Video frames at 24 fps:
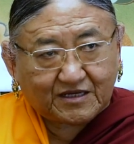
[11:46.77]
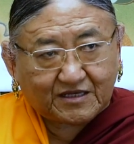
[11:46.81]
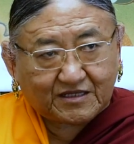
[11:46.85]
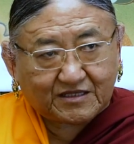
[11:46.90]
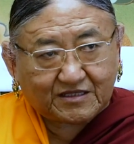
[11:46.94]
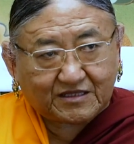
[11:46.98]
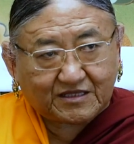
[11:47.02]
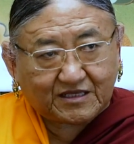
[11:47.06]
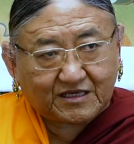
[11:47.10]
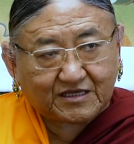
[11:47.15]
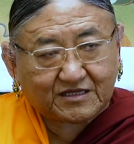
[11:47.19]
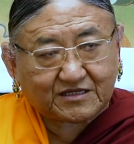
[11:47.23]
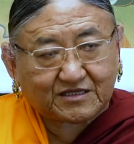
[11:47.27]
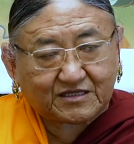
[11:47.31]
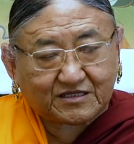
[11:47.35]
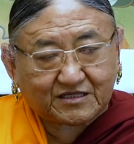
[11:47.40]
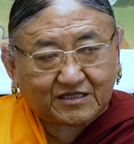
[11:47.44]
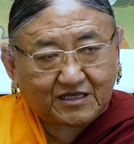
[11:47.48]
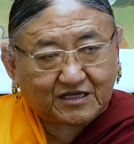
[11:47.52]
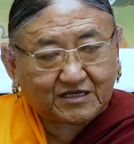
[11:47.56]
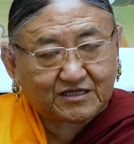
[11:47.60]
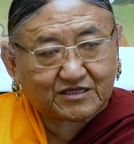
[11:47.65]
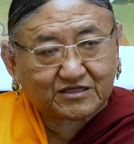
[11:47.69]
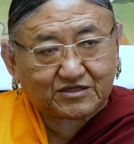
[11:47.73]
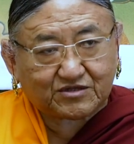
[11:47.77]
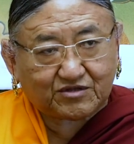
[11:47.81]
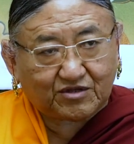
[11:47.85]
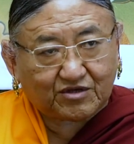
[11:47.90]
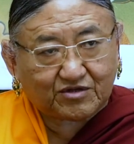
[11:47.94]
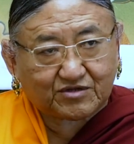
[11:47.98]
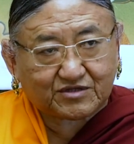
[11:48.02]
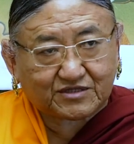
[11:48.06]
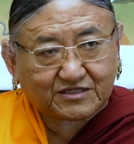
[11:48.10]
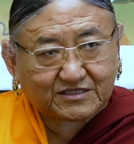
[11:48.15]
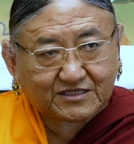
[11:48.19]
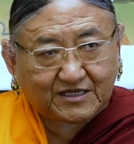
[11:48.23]
that is
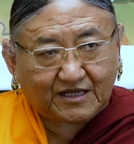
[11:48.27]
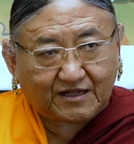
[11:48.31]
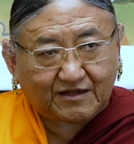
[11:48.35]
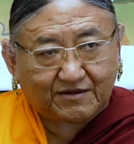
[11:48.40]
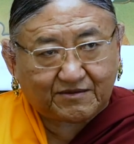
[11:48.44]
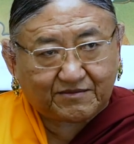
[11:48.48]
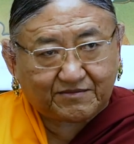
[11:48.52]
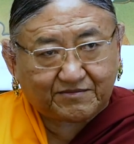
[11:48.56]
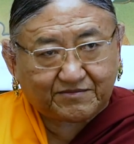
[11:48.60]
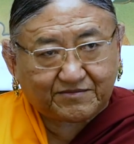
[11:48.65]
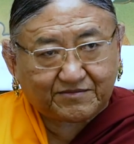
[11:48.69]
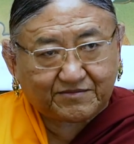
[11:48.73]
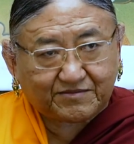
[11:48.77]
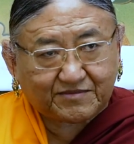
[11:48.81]
not self.